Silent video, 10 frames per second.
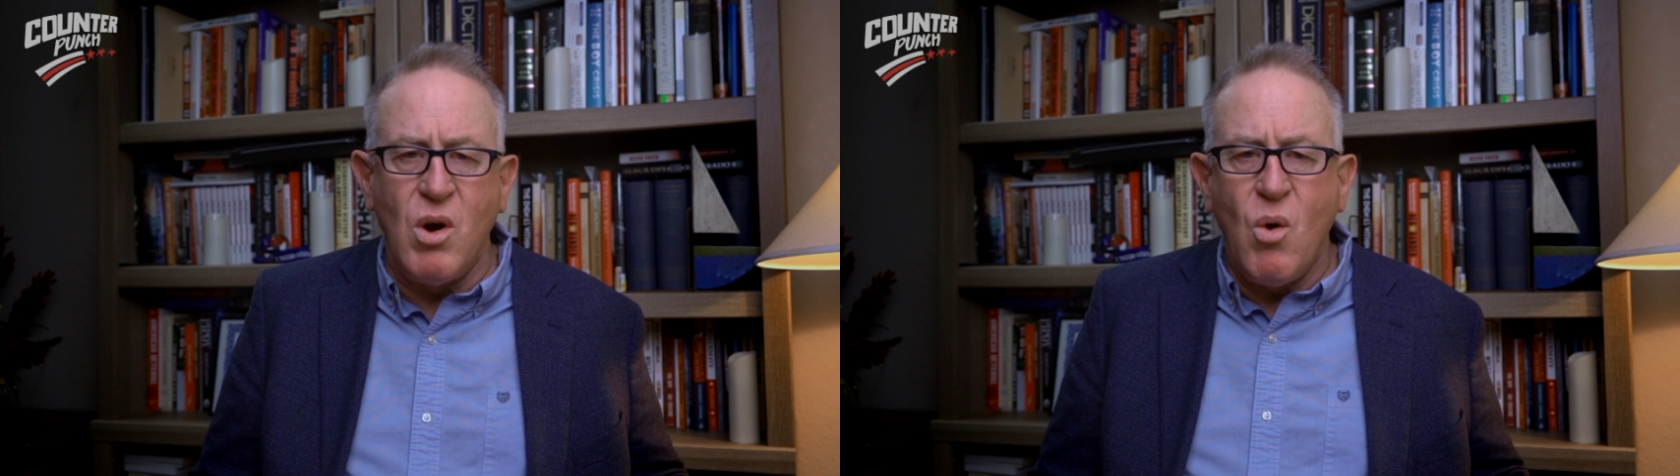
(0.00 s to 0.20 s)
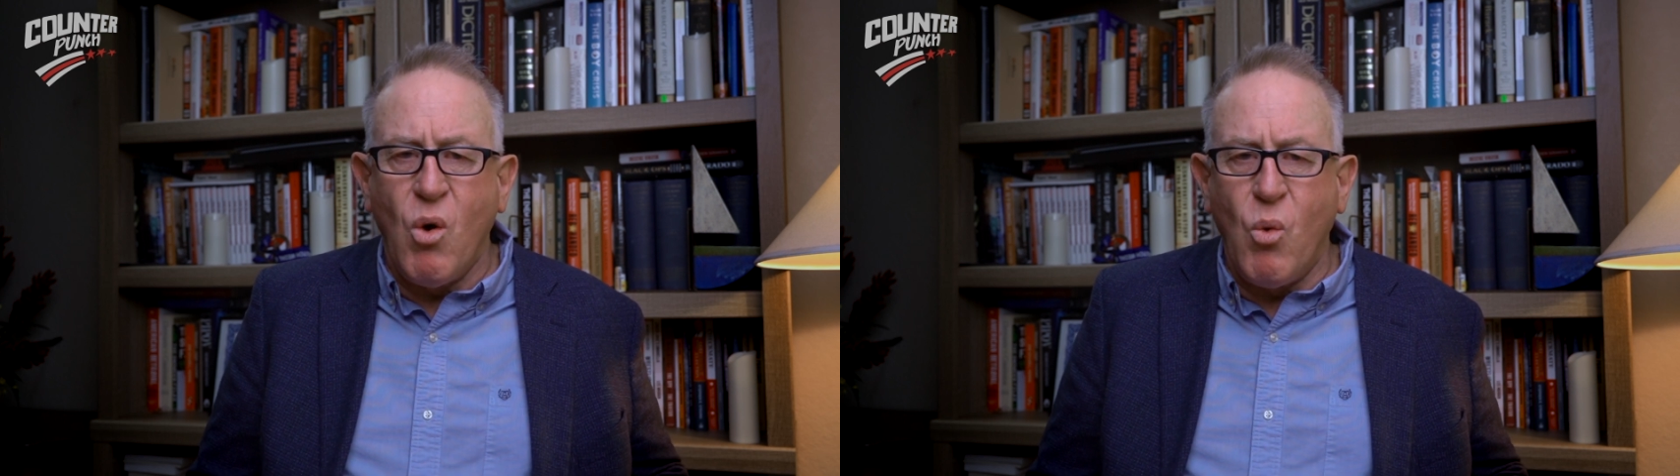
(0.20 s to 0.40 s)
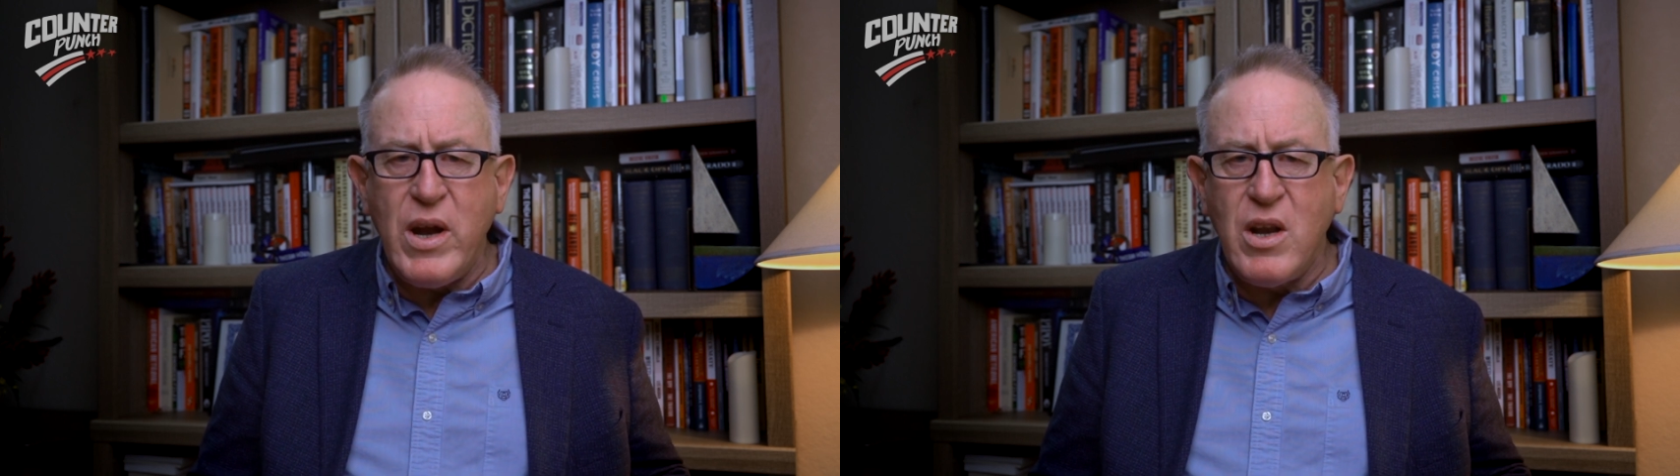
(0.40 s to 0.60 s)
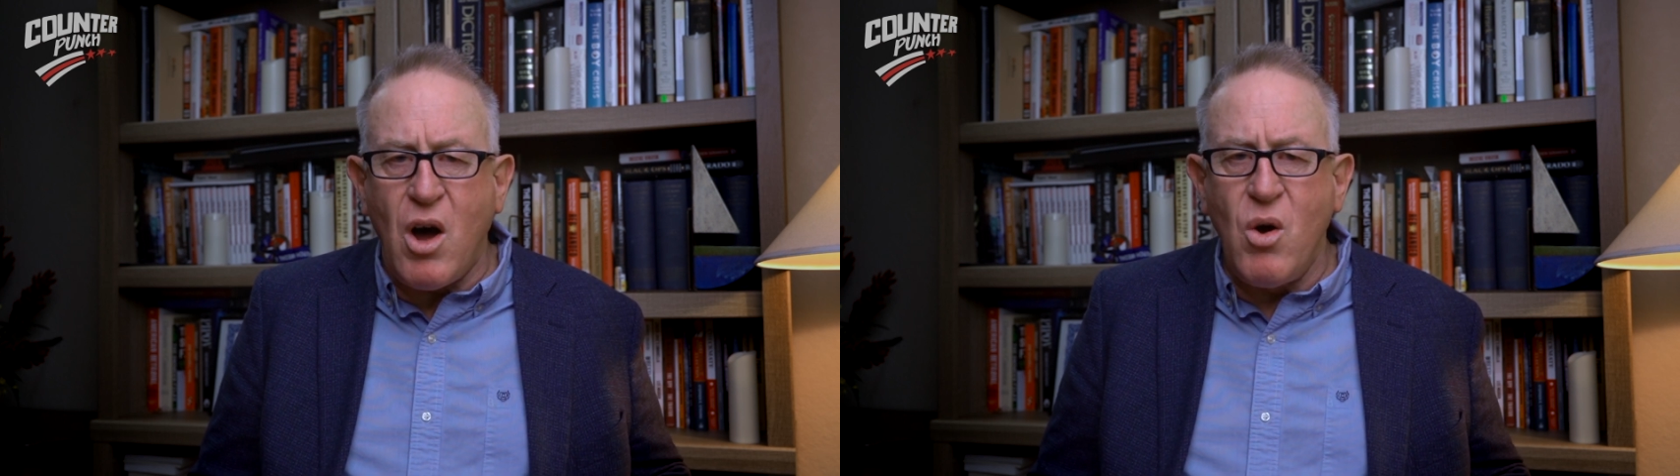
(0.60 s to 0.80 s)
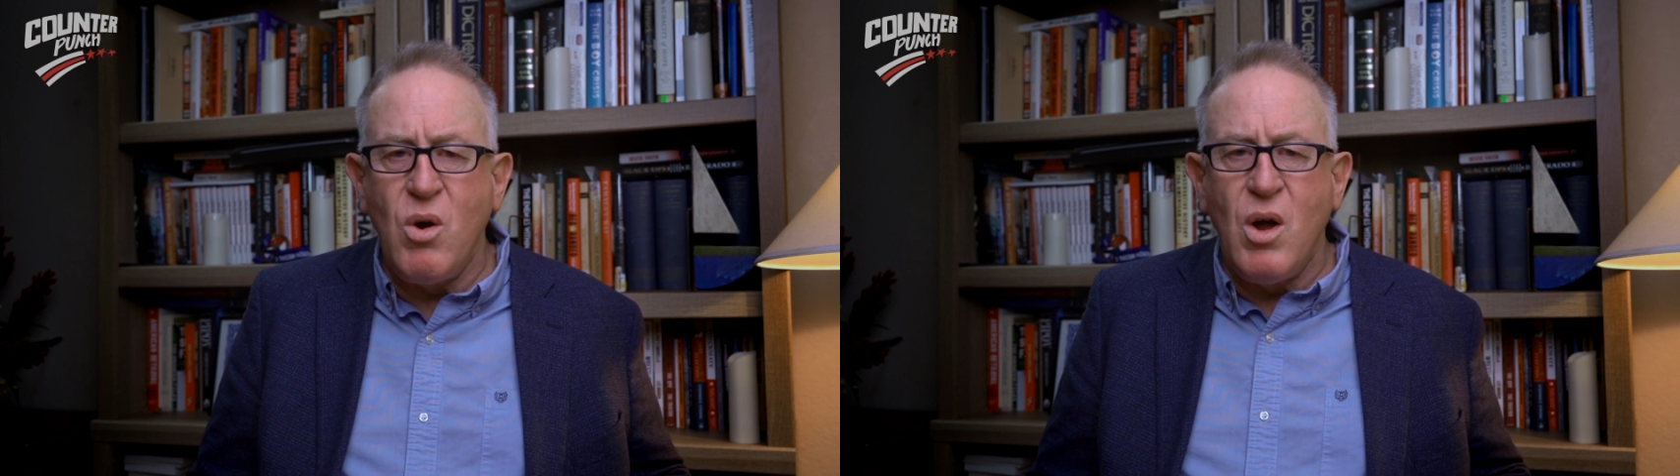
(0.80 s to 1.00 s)
Well, we
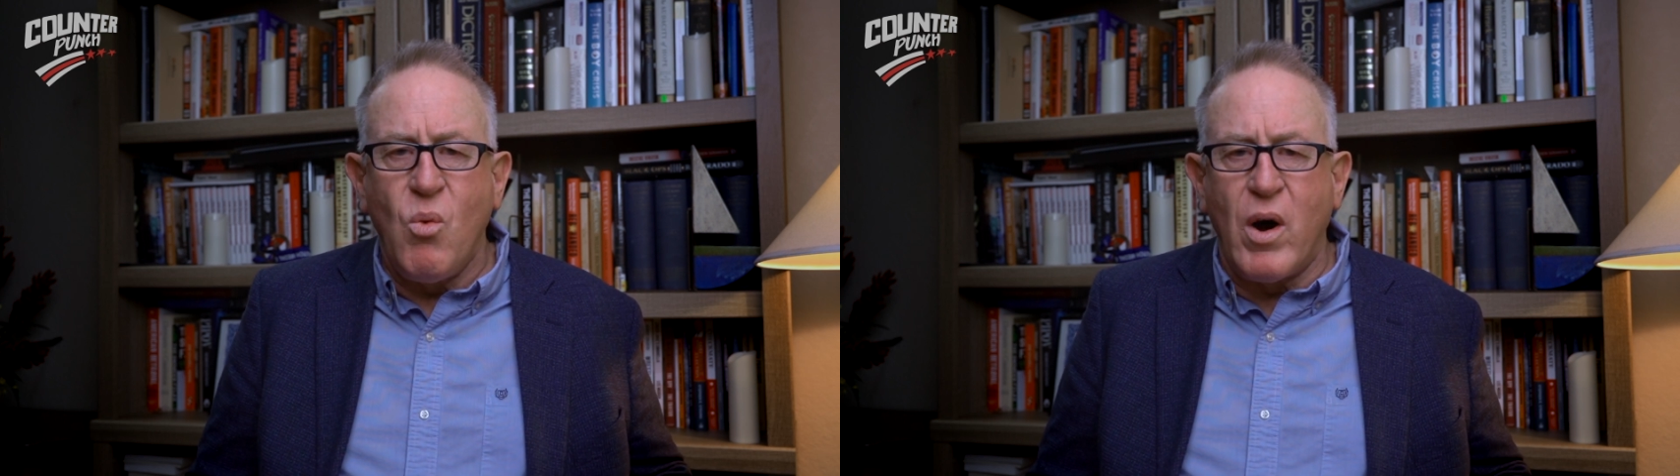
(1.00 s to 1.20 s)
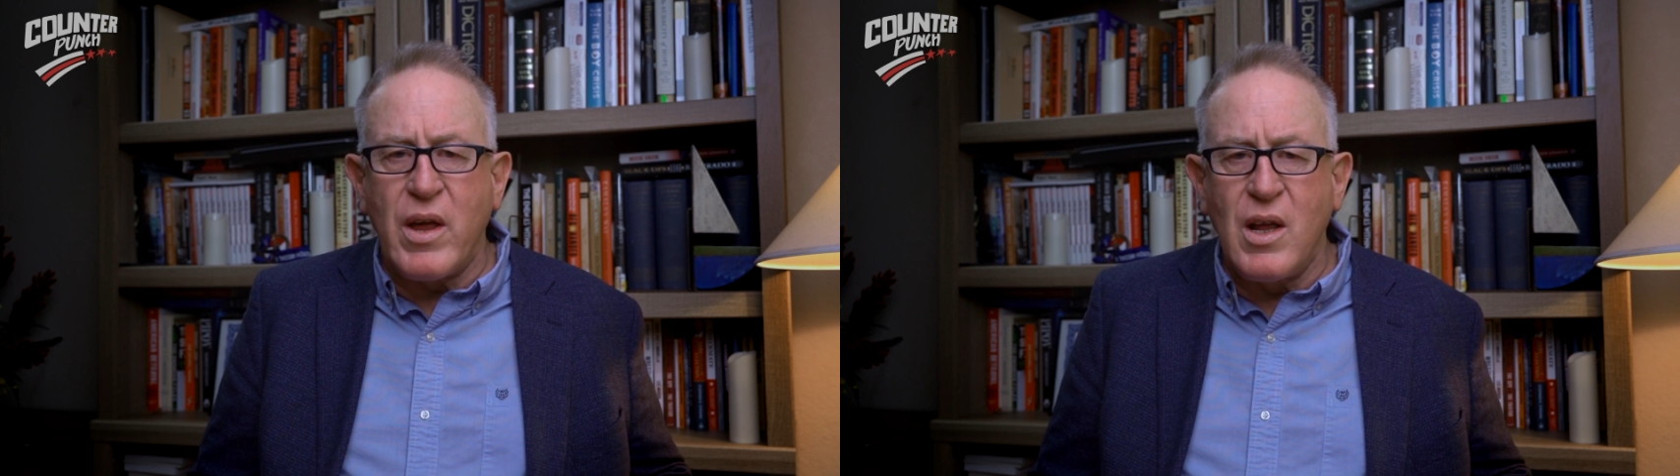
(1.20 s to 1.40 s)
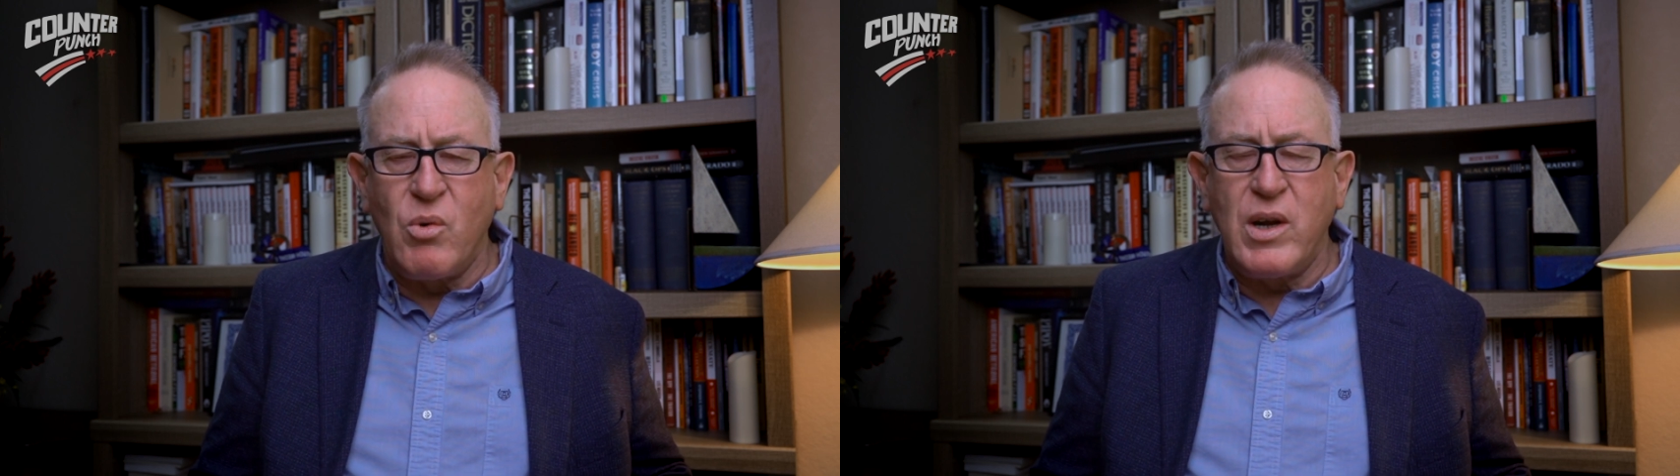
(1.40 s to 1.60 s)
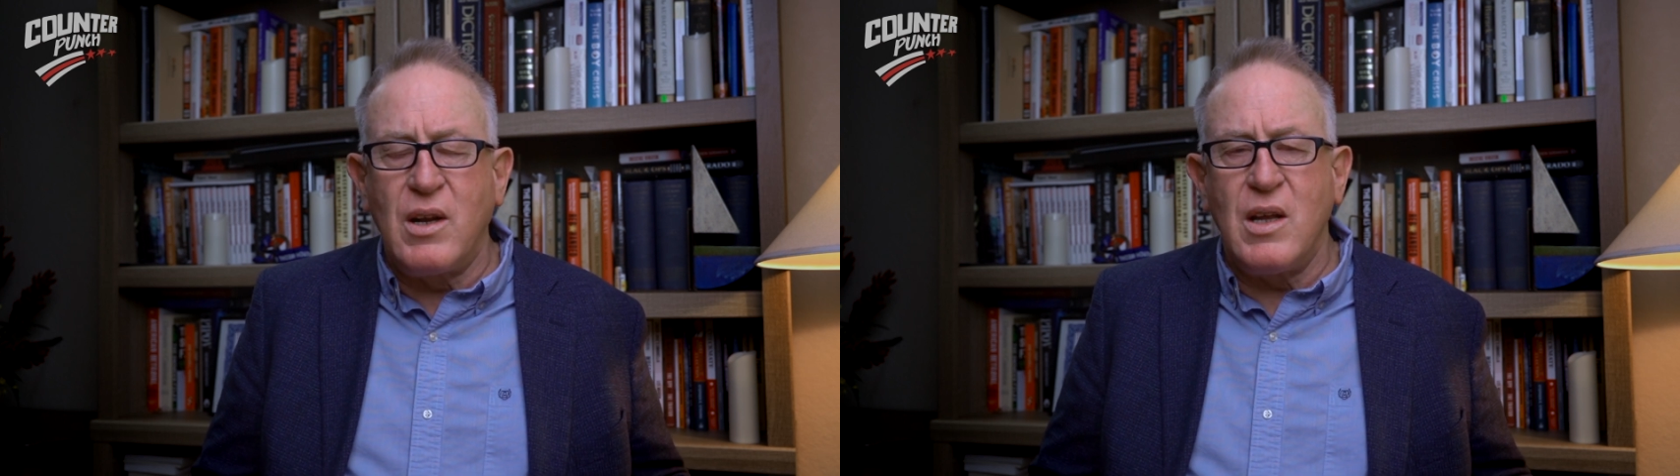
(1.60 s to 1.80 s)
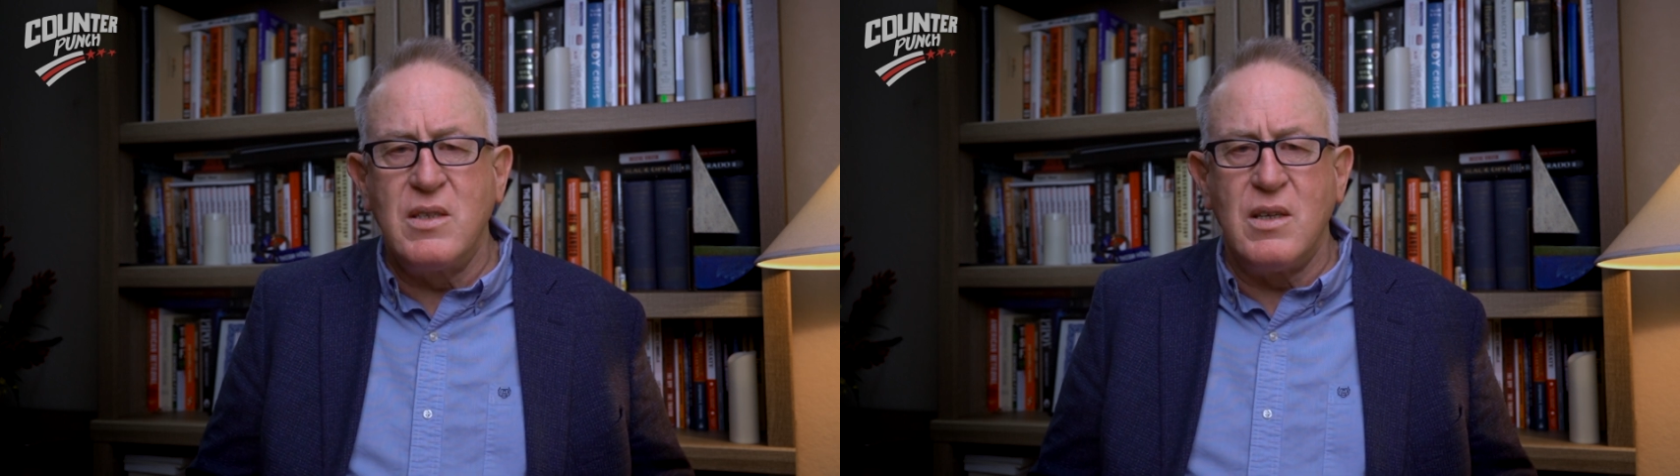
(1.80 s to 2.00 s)
know what Hillary
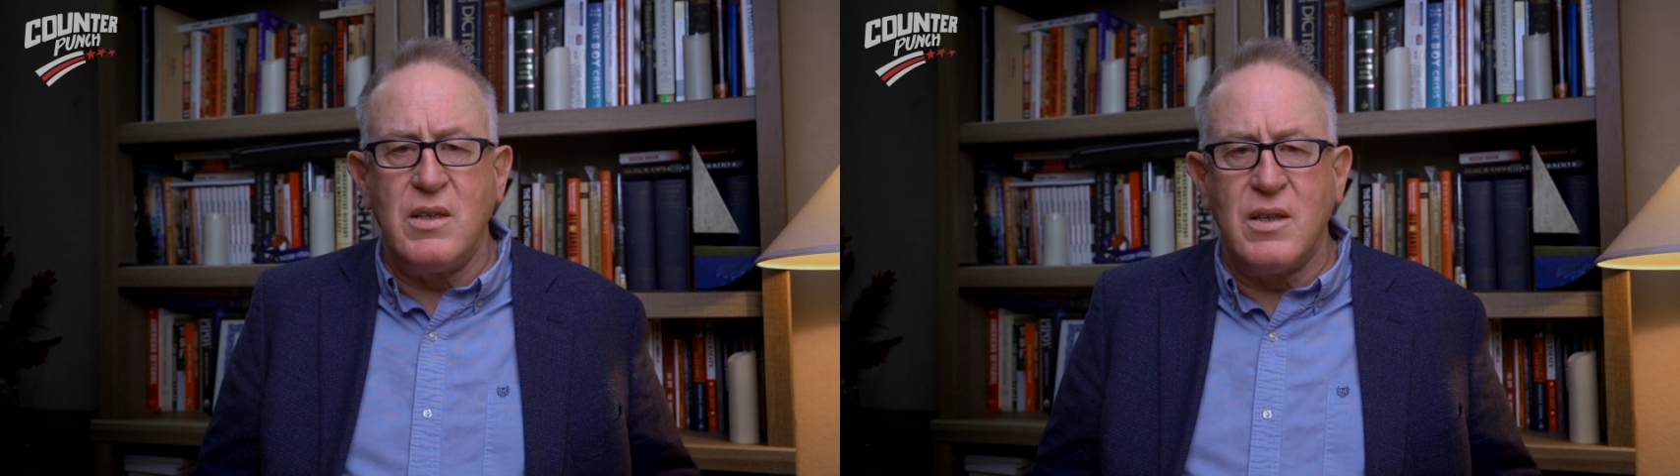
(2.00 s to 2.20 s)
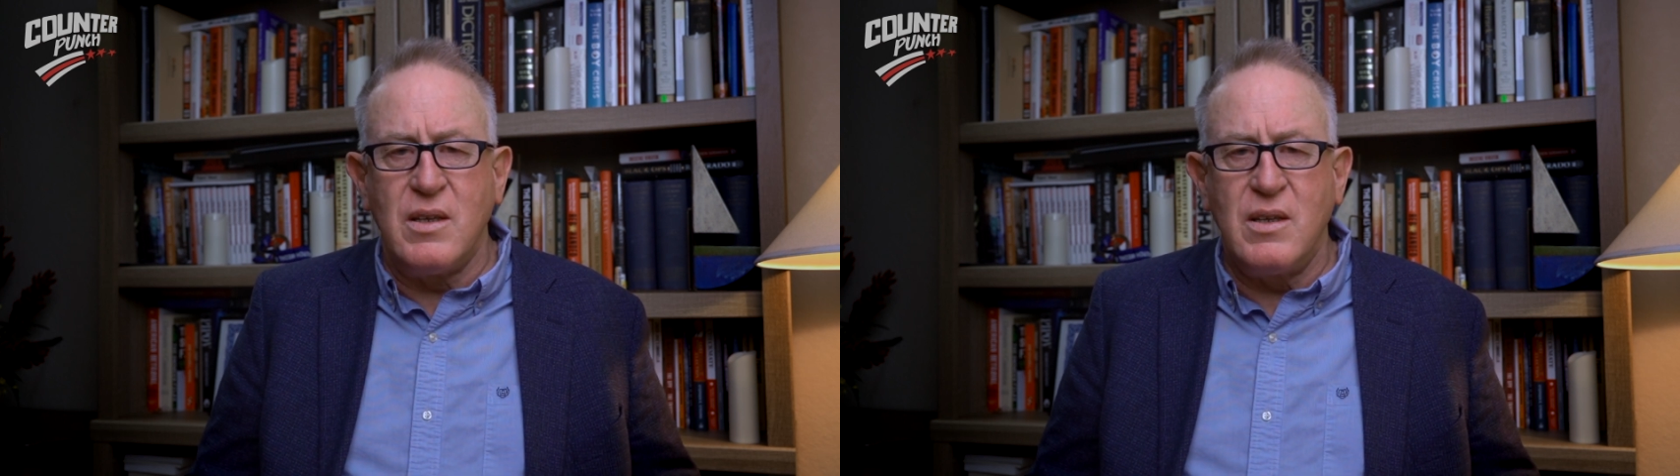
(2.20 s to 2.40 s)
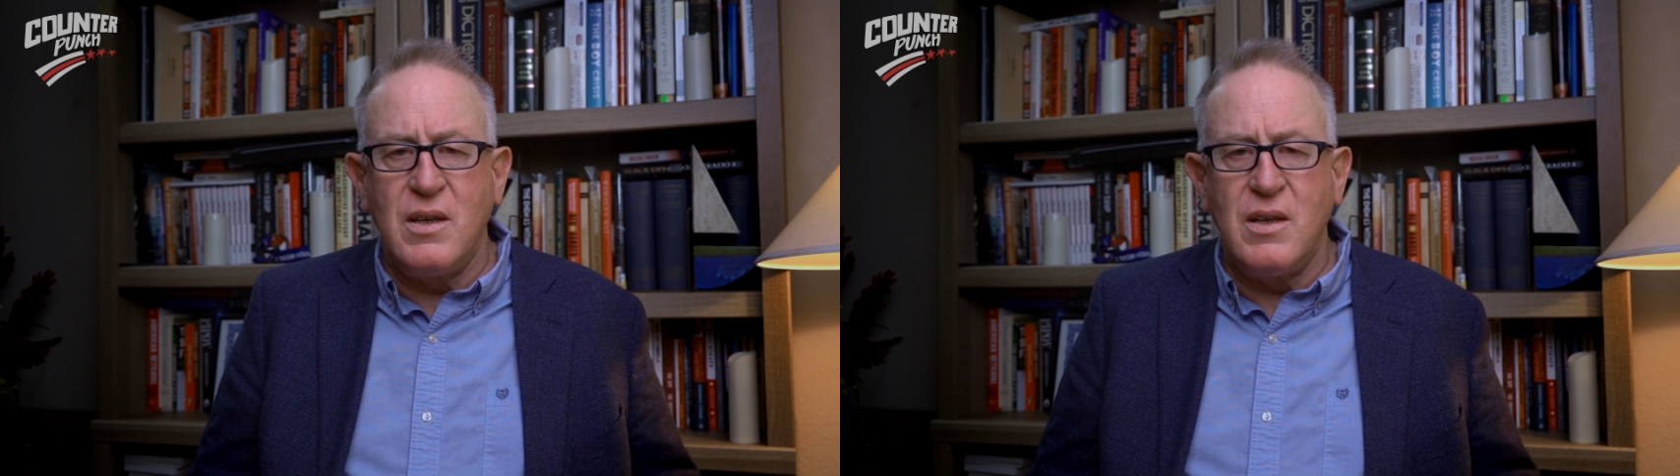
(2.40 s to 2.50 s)
Clinton did.